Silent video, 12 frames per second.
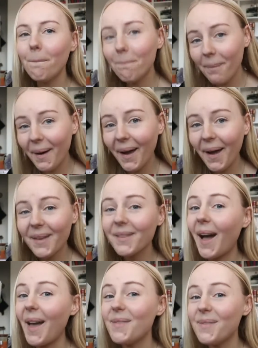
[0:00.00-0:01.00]
But
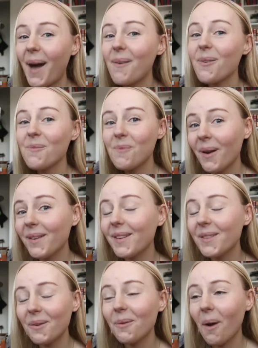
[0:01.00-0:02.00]
I found one
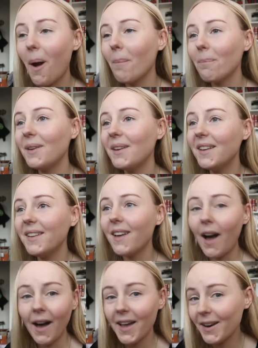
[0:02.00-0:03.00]
little copy
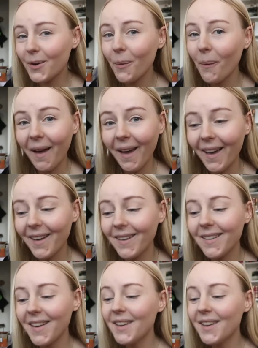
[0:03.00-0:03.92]
hidden away,